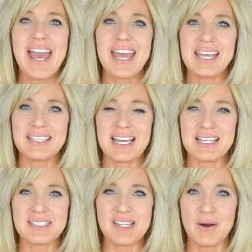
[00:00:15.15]
And
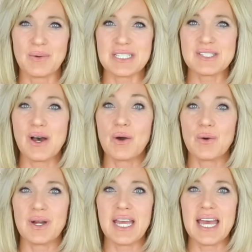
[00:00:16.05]
as always, I'll
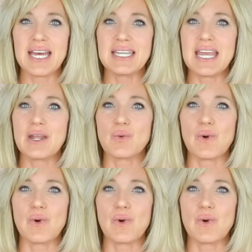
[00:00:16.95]
go ahead and